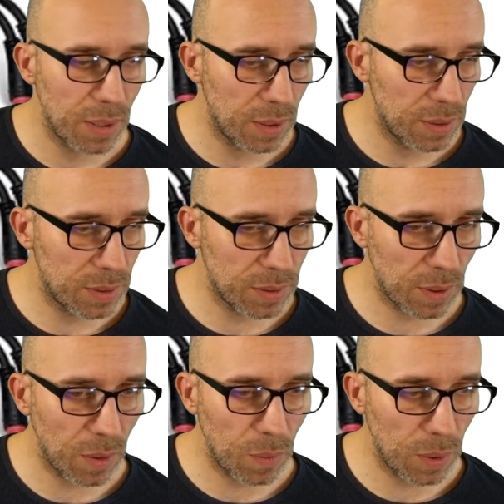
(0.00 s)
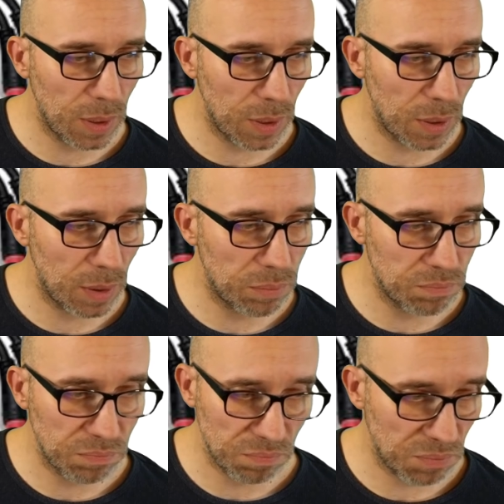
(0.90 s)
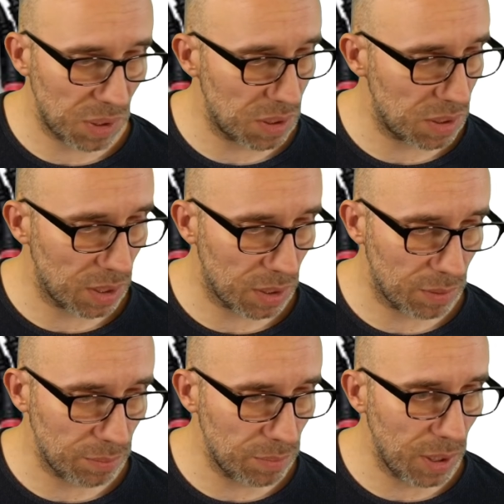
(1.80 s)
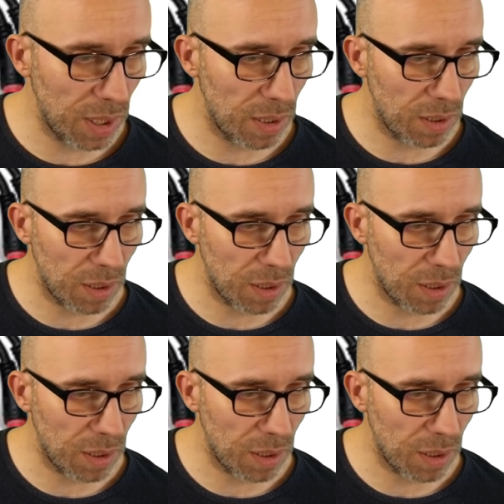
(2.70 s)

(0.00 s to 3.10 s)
So I was like, yeah,